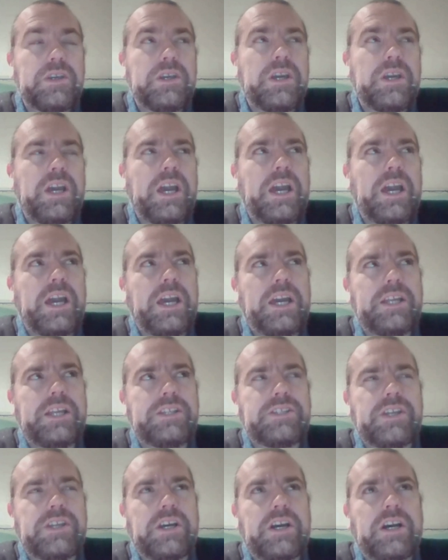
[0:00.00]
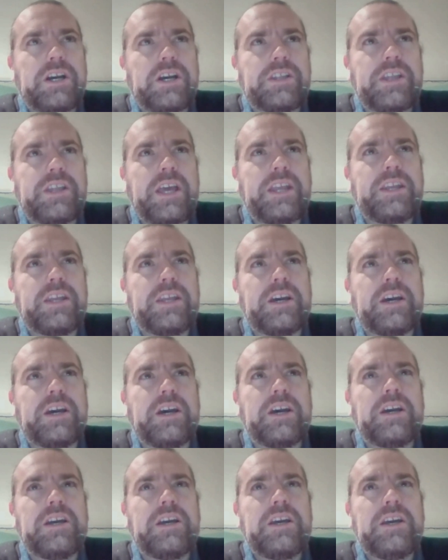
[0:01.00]
And then
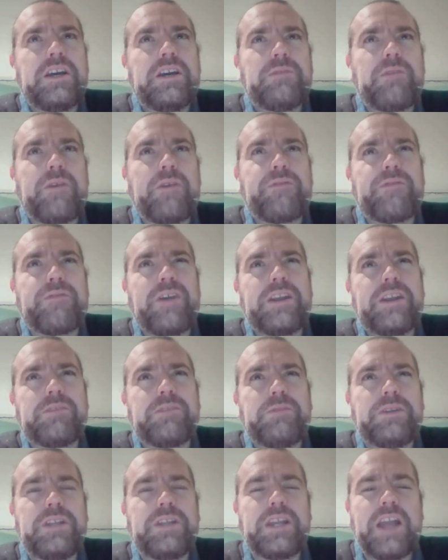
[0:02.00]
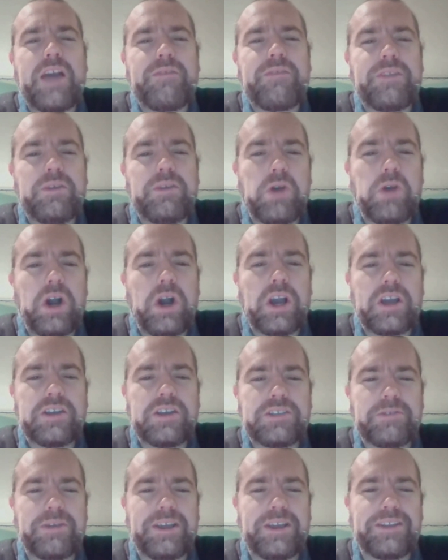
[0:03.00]
my friend, we didn't have any work,
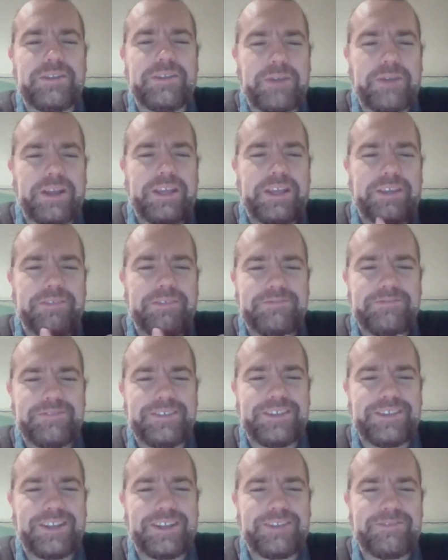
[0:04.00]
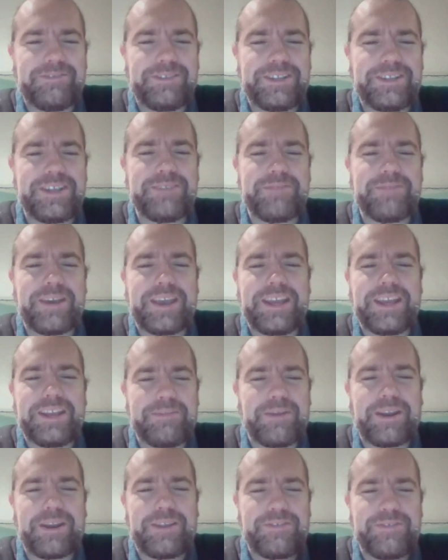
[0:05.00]
so we had no money. We didn't make any
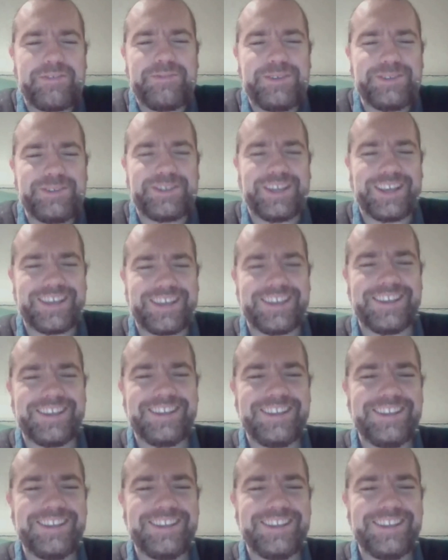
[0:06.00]
money from music.